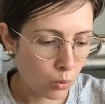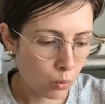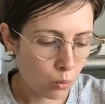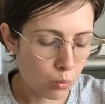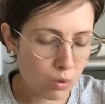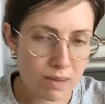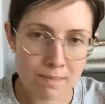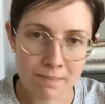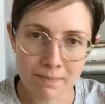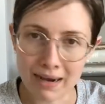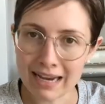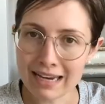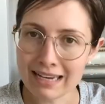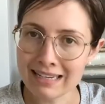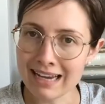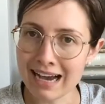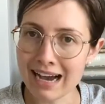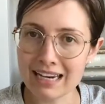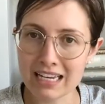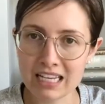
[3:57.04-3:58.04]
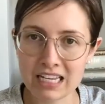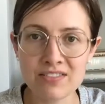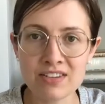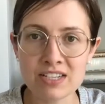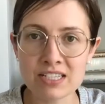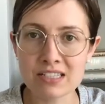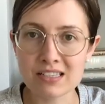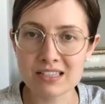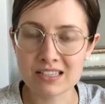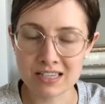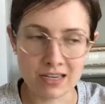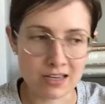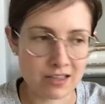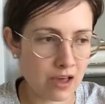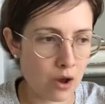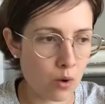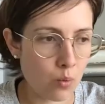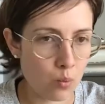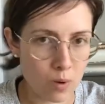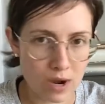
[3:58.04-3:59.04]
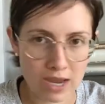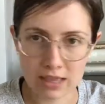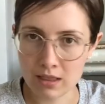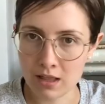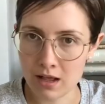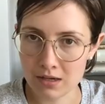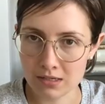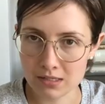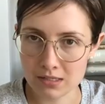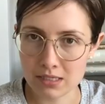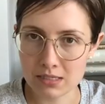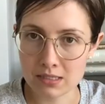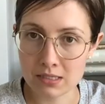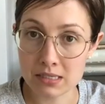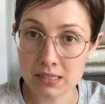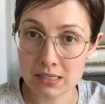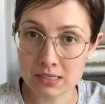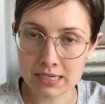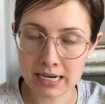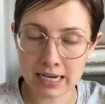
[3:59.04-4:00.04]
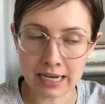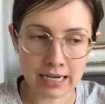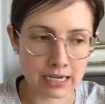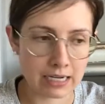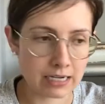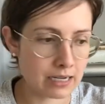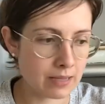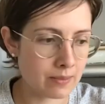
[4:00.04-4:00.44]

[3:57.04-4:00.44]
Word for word: We might not even see that weight loss sustained.